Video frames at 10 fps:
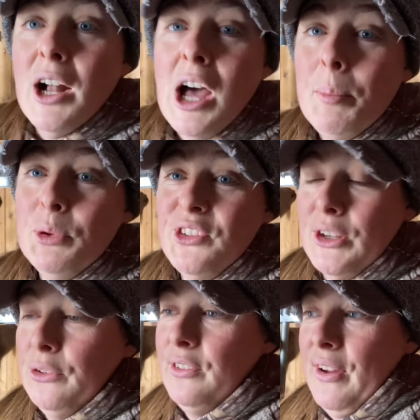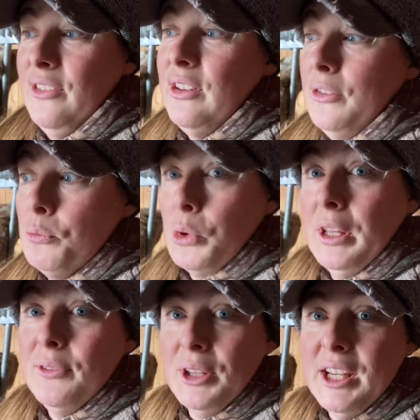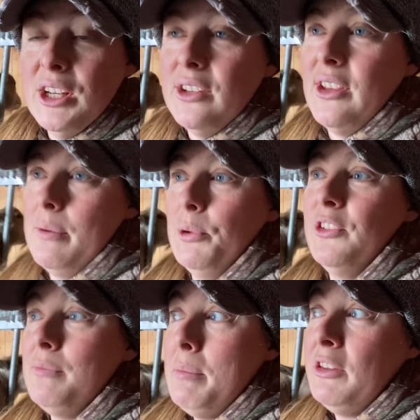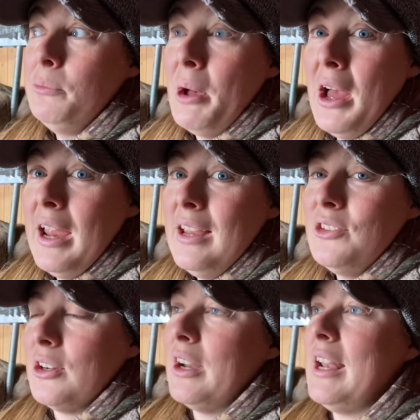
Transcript: couple stills if I see some really, really good examples of maybe spines or